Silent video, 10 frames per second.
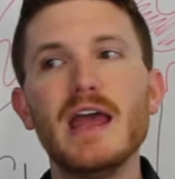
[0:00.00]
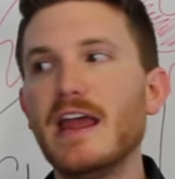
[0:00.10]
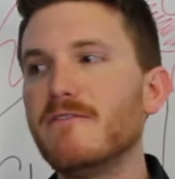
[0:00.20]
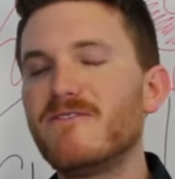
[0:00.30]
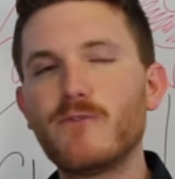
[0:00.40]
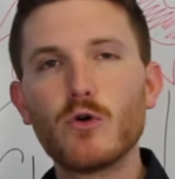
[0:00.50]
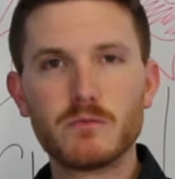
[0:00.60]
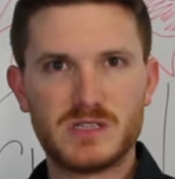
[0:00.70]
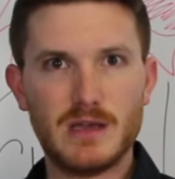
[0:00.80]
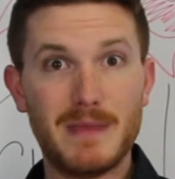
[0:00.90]

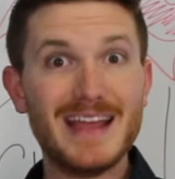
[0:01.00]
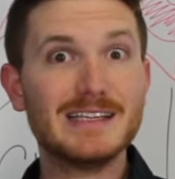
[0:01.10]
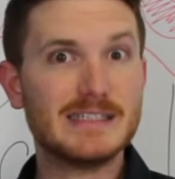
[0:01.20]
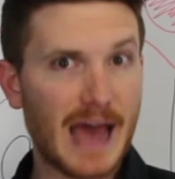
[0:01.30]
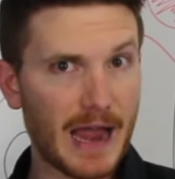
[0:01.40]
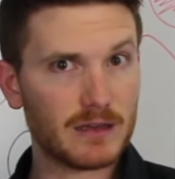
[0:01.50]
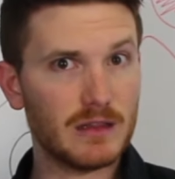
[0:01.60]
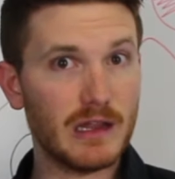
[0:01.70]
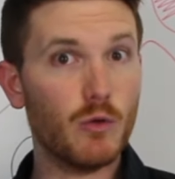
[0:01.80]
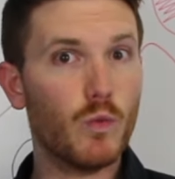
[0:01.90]
informs them
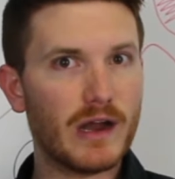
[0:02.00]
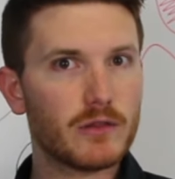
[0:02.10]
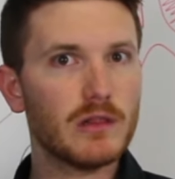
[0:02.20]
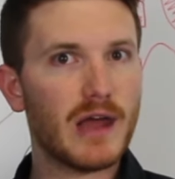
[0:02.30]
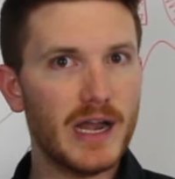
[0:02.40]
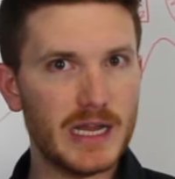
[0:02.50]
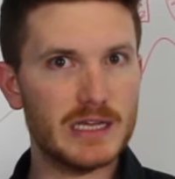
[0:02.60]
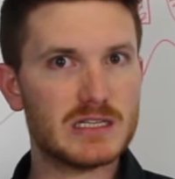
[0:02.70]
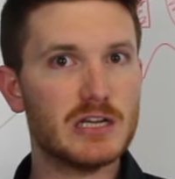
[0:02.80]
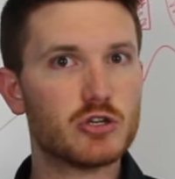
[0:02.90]
exactly where the line
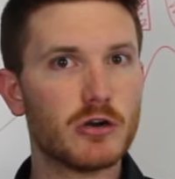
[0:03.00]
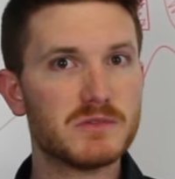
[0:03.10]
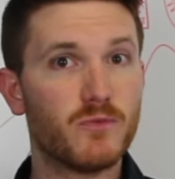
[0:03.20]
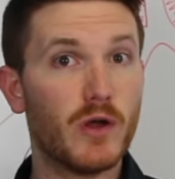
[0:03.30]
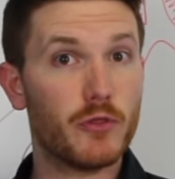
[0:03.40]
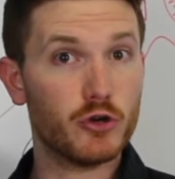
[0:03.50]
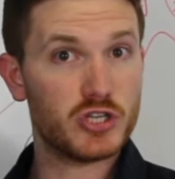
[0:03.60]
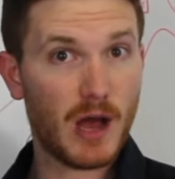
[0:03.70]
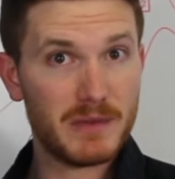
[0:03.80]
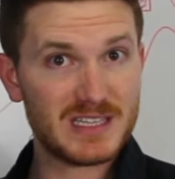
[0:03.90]
is in terms of what their
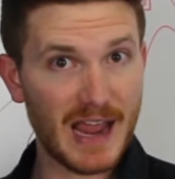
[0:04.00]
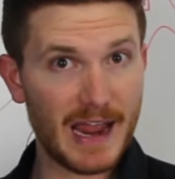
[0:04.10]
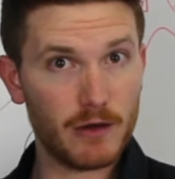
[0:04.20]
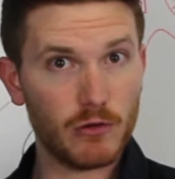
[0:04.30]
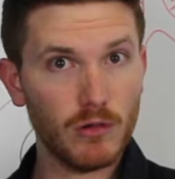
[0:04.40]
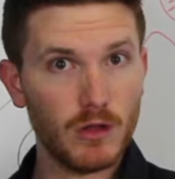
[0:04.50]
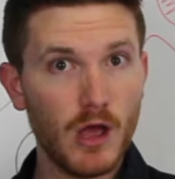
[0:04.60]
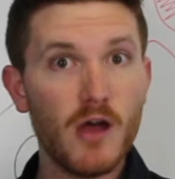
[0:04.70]
job is to handle